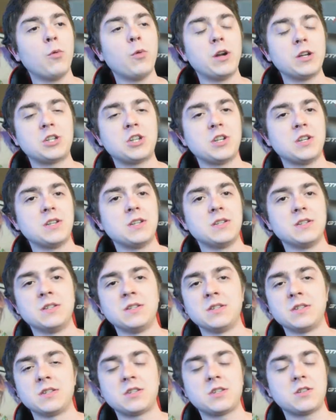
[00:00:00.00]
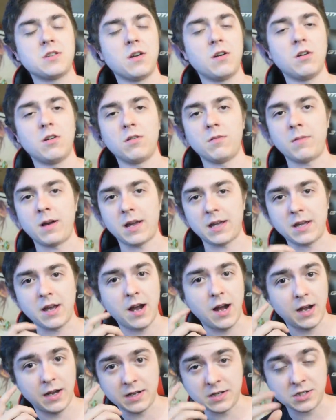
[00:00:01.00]
which is, oh my
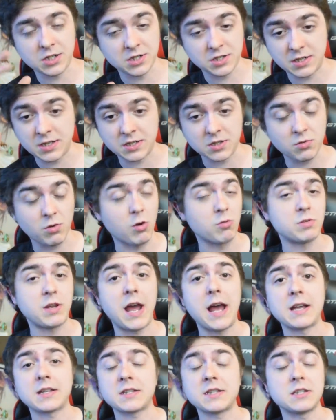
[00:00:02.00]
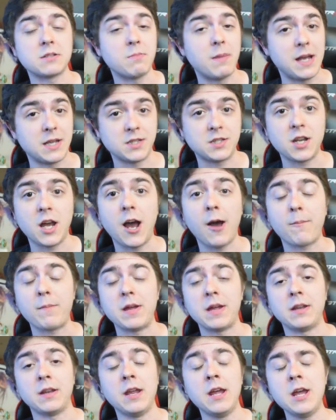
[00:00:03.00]
god, it's just, it's grotesque, it's messed
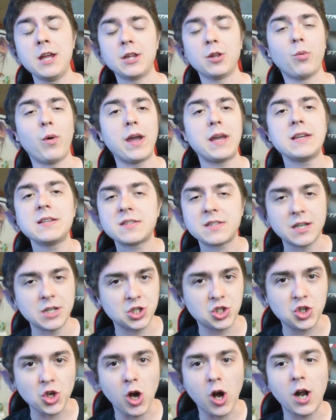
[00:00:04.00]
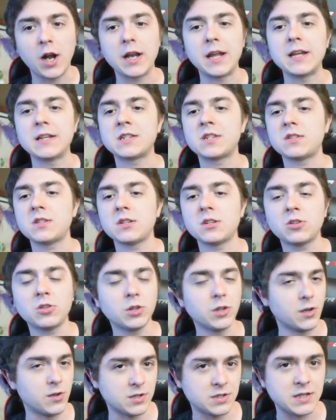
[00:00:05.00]
up, and the way he says Johnny, it's
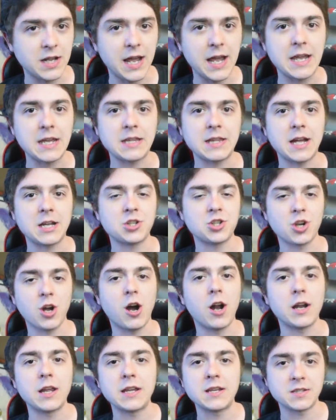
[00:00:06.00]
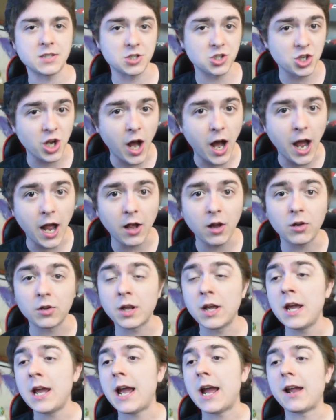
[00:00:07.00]
clear as day that Johnny is a
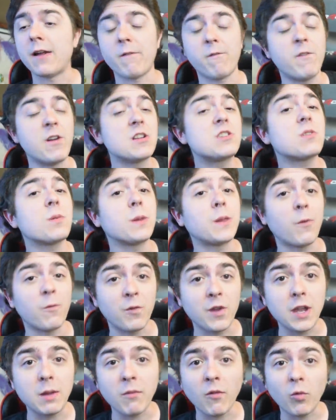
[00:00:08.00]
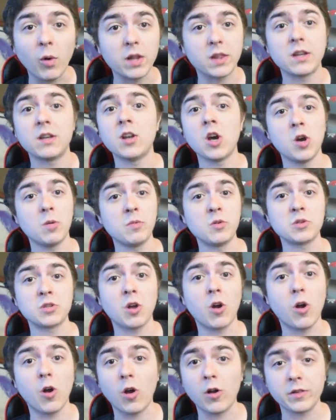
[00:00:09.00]
child, and it fits with the theme of what the
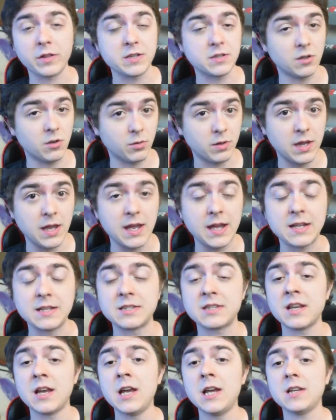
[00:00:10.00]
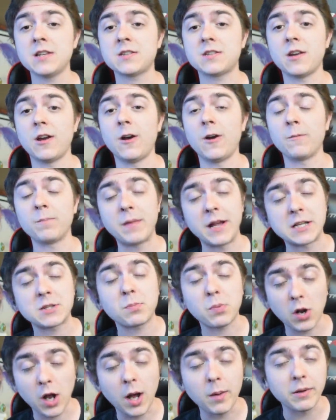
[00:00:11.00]
Nomus are, all these little kids, so
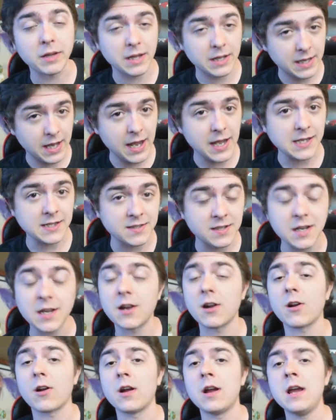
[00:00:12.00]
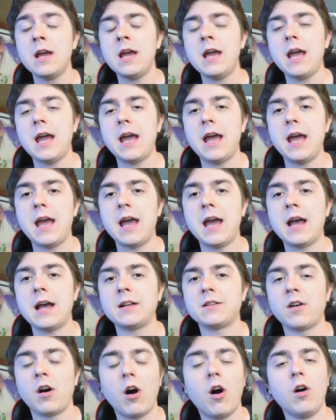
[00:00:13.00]
that's probably the case here.
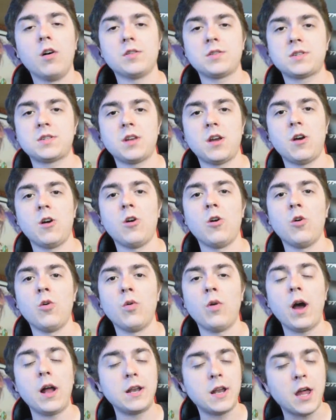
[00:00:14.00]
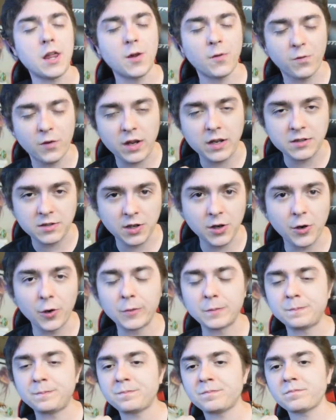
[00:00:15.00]
And also, another thing
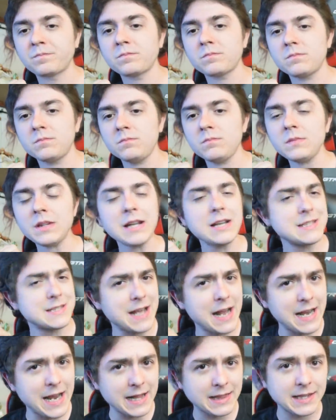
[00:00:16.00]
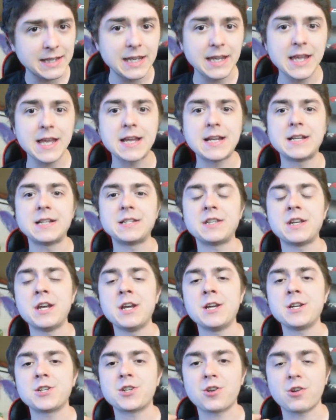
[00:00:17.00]
too, is that at the end,
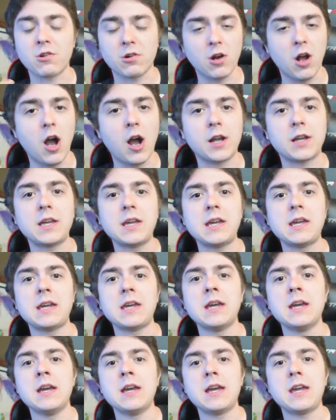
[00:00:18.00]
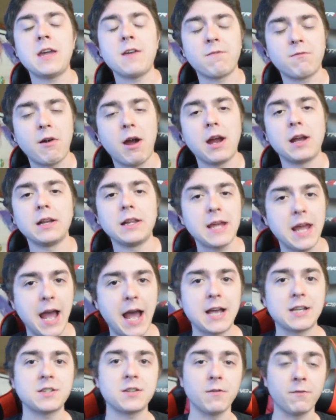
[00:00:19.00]
Shigaraki, he finally
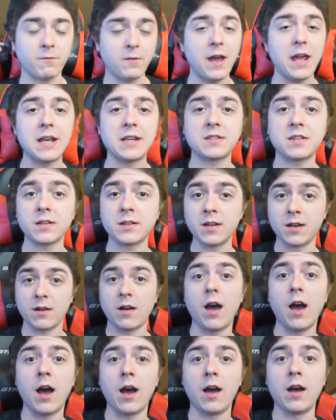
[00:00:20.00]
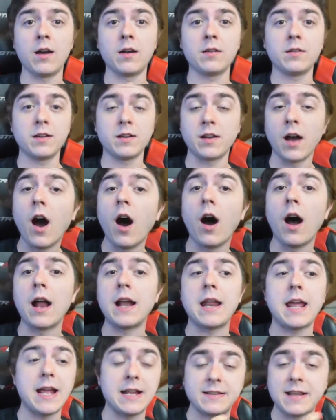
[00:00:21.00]
has to face G- uh,
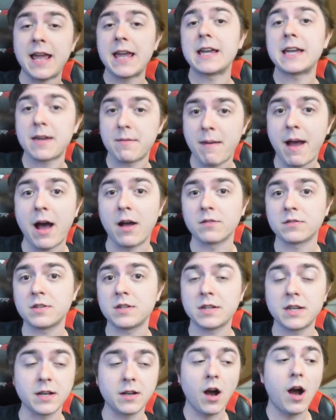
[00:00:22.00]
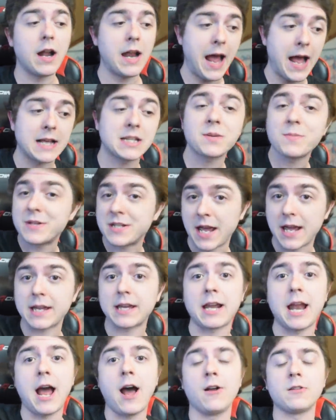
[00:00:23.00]
Gigan and take him out. Gigan has to be
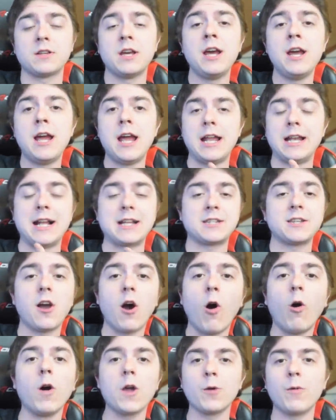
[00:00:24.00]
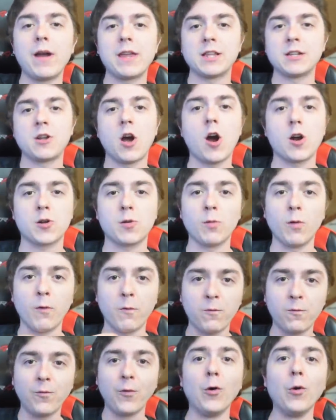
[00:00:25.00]
taken out, and that's the only way the doctor
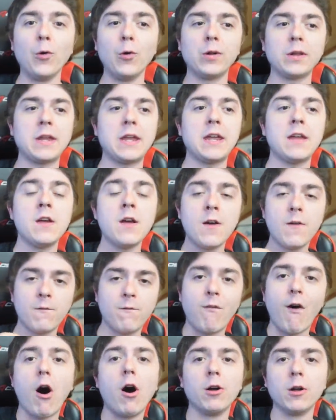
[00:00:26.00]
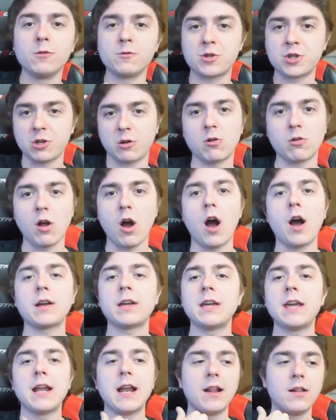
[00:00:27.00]
will fully follow
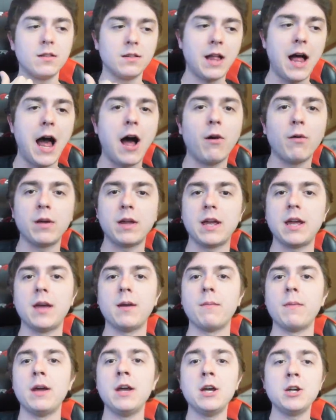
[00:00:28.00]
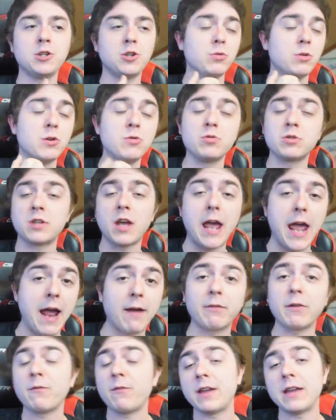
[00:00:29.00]
Shigaraki and allow him to use
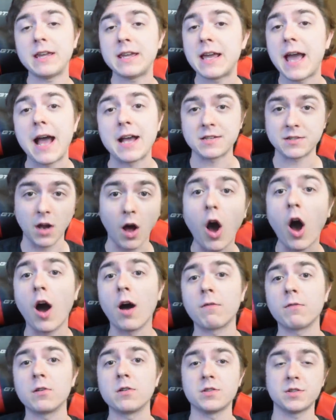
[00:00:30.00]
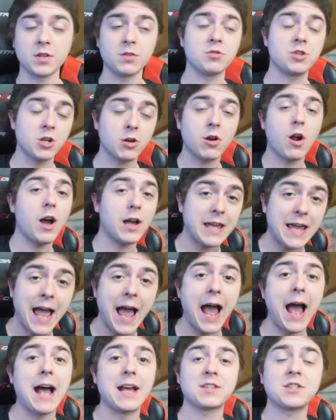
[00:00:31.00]
everything he has to offer. So
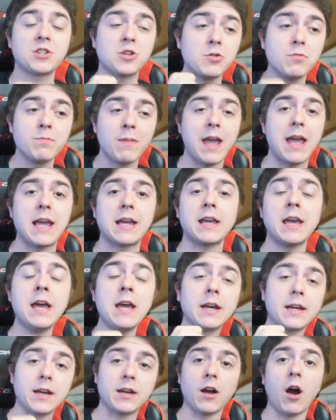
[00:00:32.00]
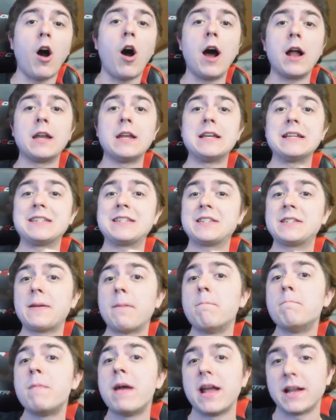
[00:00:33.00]
Shigaraki has to make Gigan
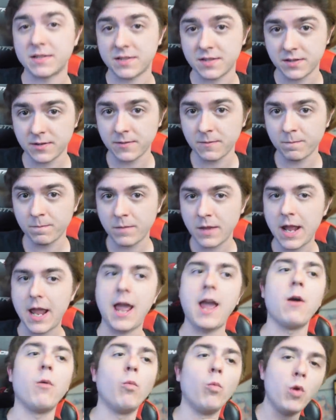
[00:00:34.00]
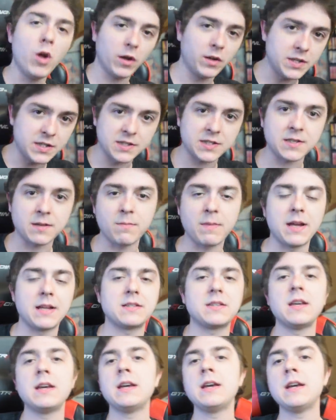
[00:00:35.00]
submit. And will he
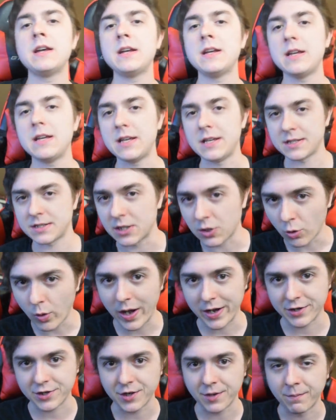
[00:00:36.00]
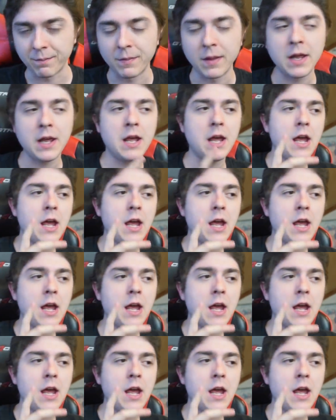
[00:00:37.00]
submit is the question.